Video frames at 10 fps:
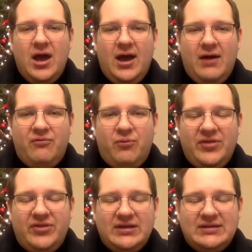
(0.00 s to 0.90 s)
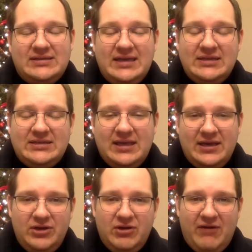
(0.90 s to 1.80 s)
of what the seats that
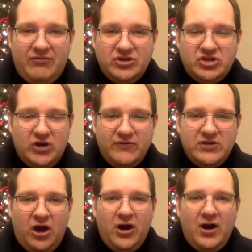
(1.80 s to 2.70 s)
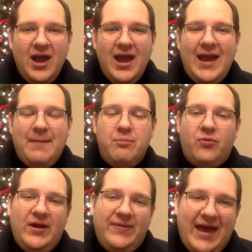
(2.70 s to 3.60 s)
you have reserved are, and
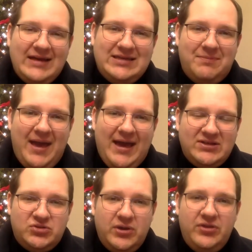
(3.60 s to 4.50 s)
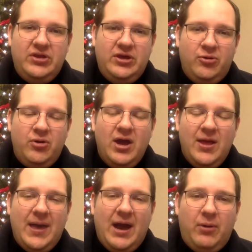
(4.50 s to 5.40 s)
bring that to mass with you.
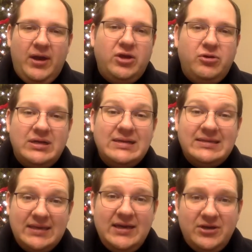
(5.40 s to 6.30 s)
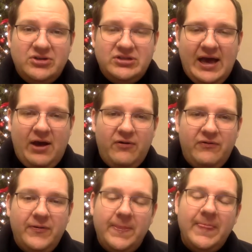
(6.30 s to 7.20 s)
That way you can seat yourself.
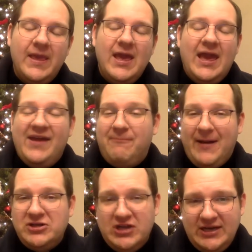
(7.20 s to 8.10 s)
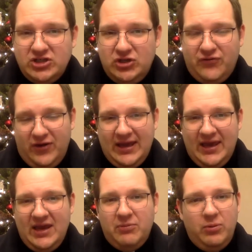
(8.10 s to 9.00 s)
If by chance you forget
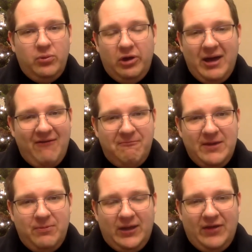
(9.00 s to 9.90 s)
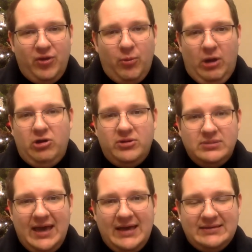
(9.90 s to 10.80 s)
it, we will have people at the welcome
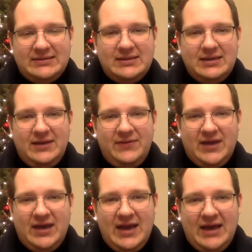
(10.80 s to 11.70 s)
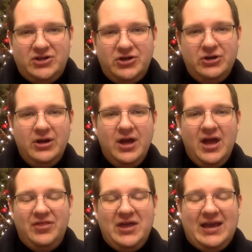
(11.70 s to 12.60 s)
desk in the connector
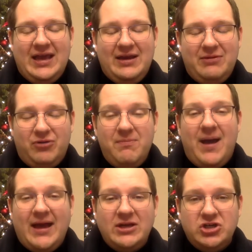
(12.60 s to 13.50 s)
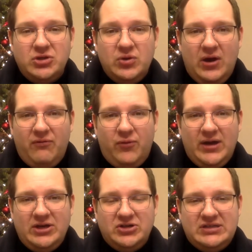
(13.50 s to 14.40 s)
that can remind you of
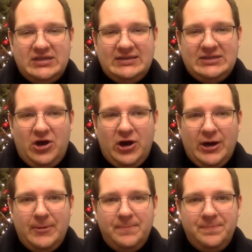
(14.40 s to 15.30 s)
what your seats are.